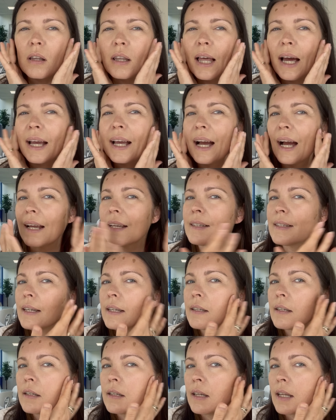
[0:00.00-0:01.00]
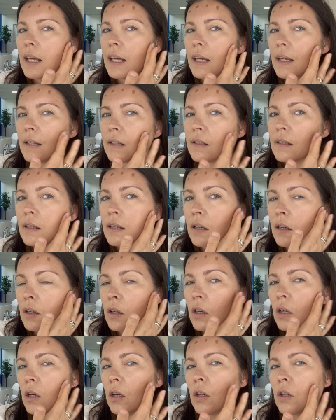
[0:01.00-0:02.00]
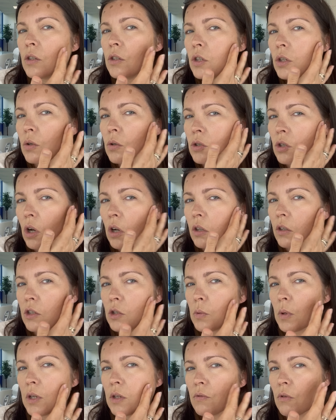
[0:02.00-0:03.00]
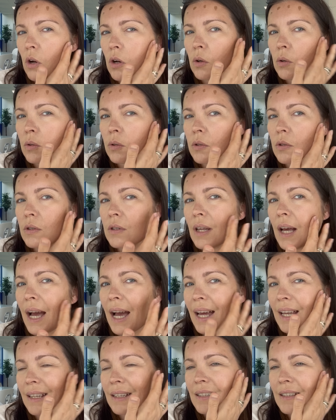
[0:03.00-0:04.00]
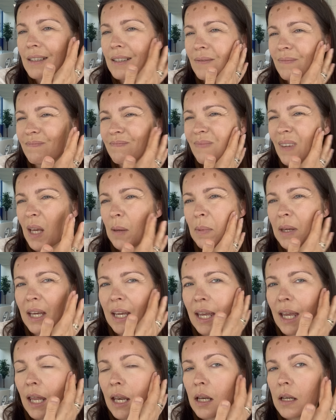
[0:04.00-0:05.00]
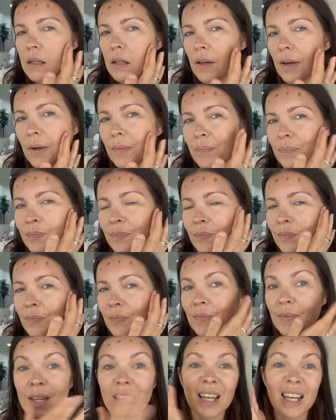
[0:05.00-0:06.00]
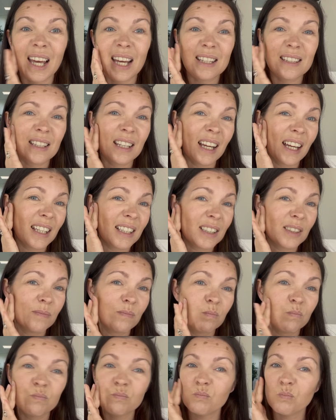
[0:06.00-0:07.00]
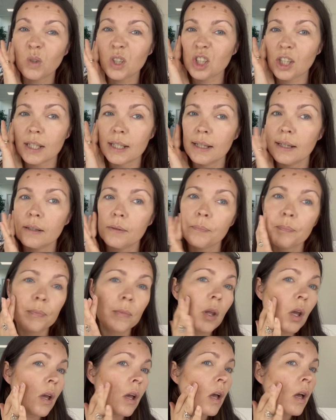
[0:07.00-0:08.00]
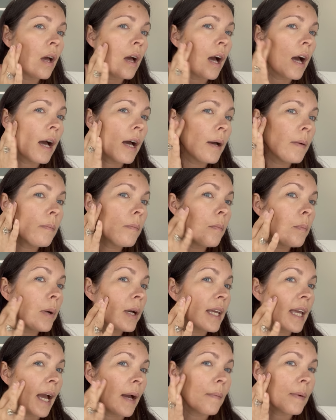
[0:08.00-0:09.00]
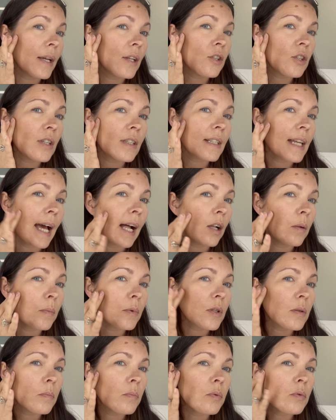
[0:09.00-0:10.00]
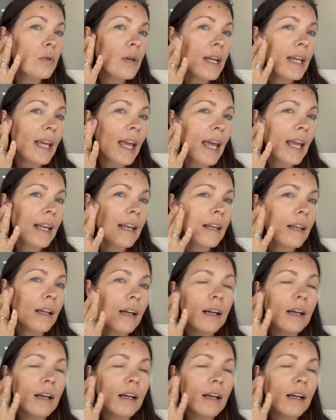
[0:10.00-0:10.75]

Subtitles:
like I didn't eat 2 chocolate Swiss rolls and maybe a Kinder last night, which I did. But yeah, it just helps bring in,